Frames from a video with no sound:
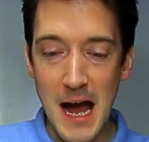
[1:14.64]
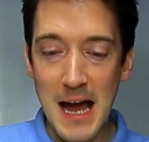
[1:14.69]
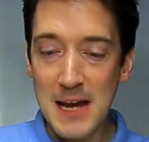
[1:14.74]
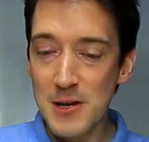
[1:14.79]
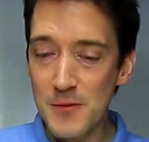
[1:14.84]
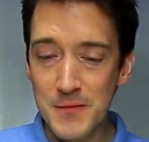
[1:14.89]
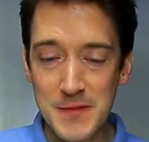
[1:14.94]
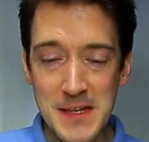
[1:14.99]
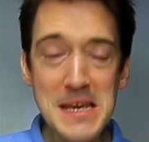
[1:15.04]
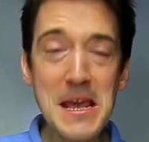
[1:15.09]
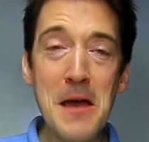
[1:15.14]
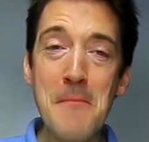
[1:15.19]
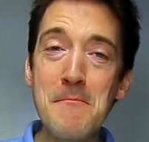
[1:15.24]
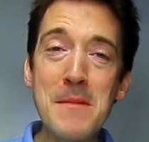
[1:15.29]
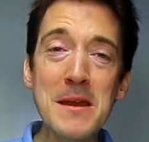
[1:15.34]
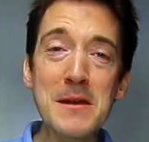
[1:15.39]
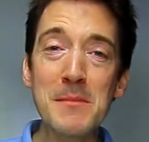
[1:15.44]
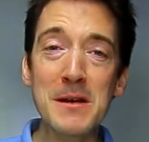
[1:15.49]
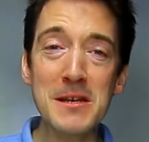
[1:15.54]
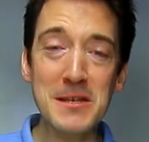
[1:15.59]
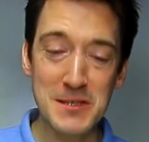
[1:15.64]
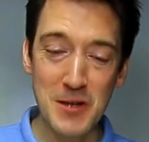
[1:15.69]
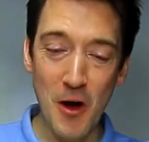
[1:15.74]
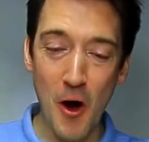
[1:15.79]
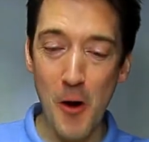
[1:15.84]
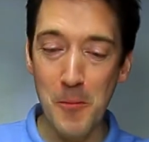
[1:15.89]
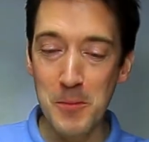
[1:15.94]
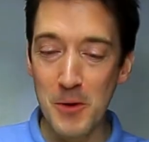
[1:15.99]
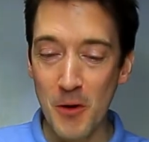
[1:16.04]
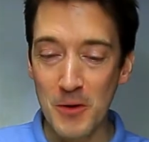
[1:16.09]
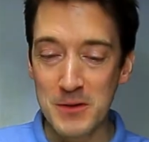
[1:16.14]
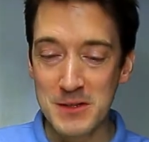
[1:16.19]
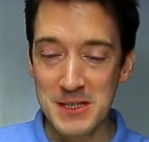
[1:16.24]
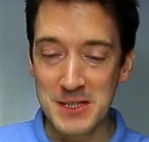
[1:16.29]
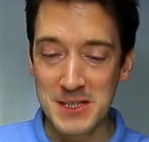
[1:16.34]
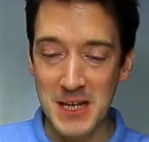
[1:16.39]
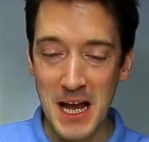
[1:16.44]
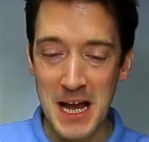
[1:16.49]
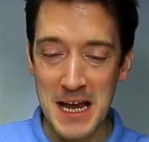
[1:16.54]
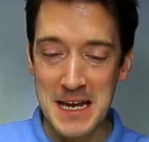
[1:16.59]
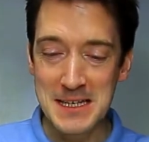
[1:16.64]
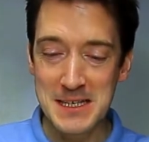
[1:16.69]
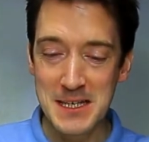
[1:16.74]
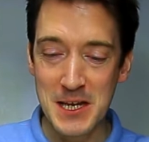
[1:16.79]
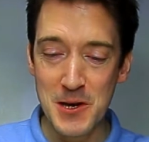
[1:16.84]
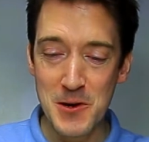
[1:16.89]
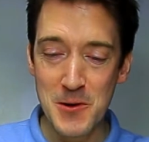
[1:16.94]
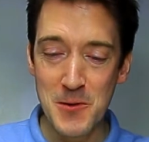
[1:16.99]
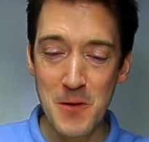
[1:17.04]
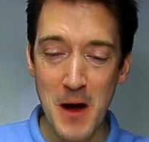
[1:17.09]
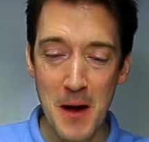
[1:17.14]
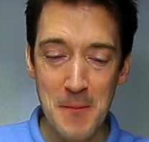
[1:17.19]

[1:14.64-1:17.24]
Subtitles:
I love the minimalist oblong design too.